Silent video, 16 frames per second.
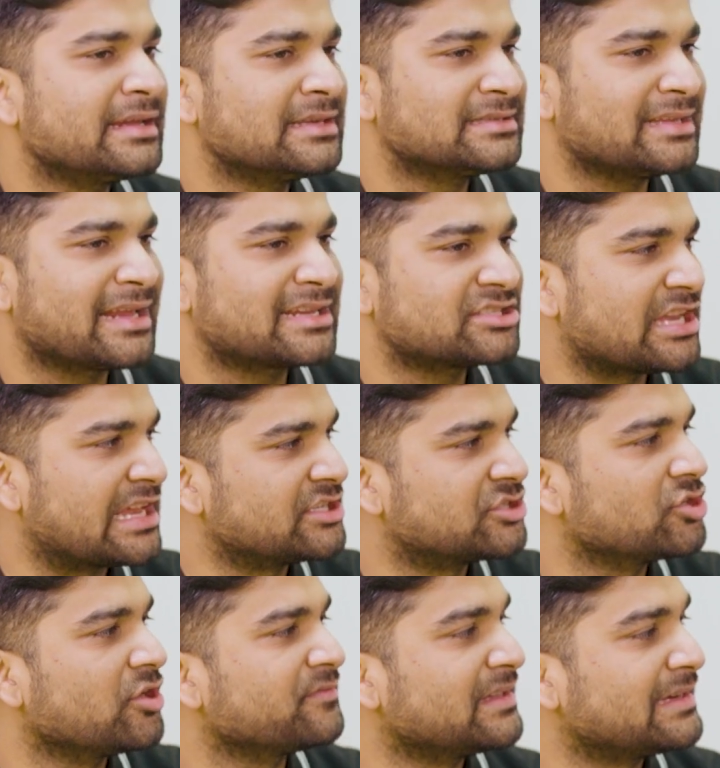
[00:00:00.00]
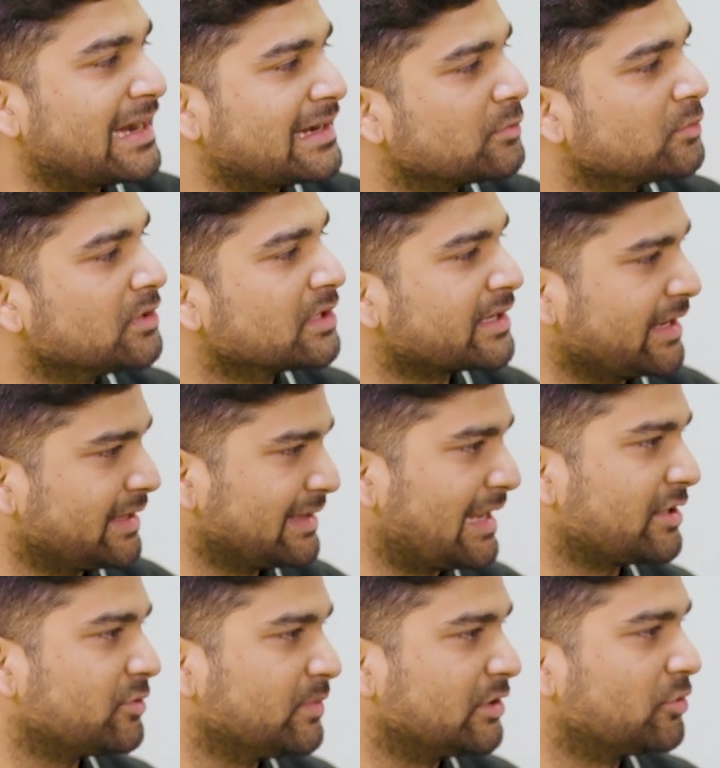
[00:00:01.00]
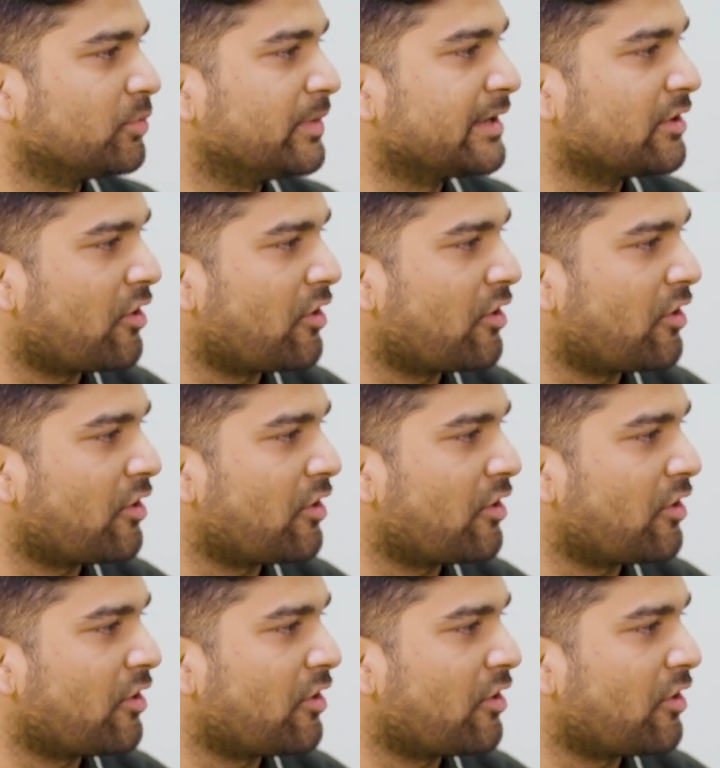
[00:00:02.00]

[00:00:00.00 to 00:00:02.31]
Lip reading: is an extension of the networking that you were doing